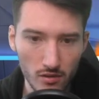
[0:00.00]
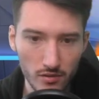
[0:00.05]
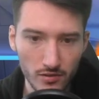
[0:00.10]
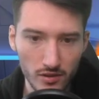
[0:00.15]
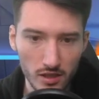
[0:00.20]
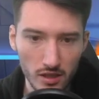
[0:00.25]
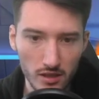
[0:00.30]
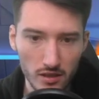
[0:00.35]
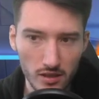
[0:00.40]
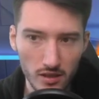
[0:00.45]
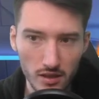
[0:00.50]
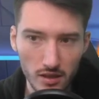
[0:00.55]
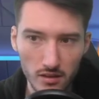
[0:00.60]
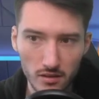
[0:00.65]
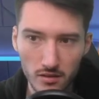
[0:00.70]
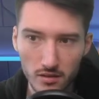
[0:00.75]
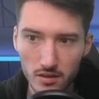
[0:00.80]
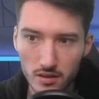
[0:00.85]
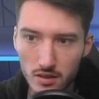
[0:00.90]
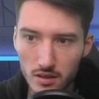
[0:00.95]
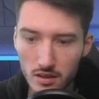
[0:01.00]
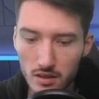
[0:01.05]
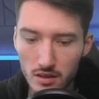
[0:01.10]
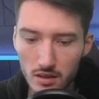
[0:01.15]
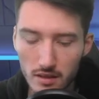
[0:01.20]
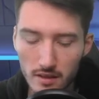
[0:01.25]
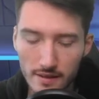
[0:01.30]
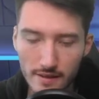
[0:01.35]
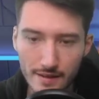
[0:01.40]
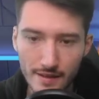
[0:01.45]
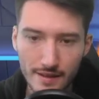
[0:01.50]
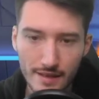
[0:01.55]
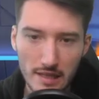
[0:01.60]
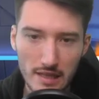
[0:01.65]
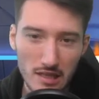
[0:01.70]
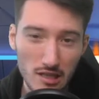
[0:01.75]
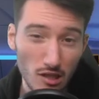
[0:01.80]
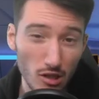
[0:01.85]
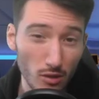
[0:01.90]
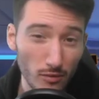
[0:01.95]
if it gets killed.
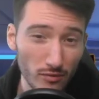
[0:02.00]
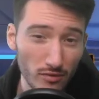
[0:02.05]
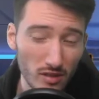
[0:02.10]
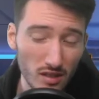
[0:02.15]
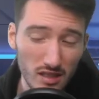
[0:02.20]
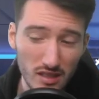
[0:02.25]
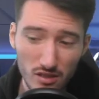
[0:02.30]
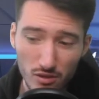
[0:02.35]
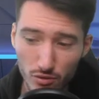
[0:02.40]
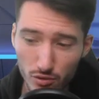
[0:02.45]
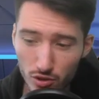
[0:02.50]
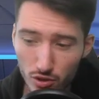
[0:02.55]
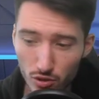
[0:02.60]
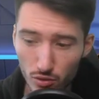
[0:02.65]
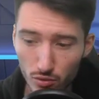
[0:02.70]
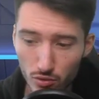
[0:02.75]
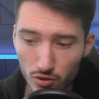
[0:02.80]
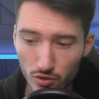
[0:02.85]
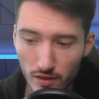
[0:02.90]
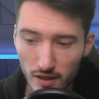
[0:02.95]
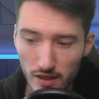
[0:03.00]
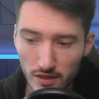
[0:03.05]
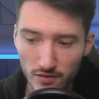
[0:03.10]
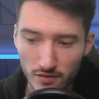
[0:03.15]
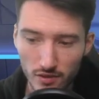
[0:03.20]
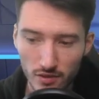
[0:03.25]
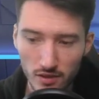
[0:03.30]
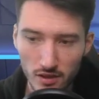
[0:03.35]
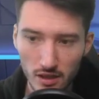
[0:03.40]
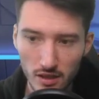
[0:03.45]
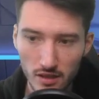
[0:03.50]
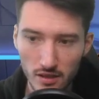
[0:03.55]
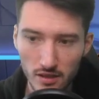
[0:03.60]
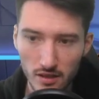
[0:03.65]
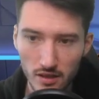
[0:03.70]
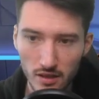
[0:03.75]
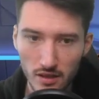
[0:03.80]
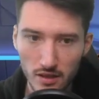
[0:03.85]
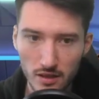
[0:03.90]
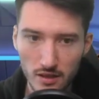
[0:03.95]
Hopefully no soul transfer on the other
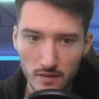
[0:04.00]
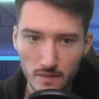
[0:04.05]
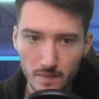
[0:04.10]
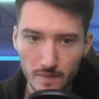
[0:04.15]
side.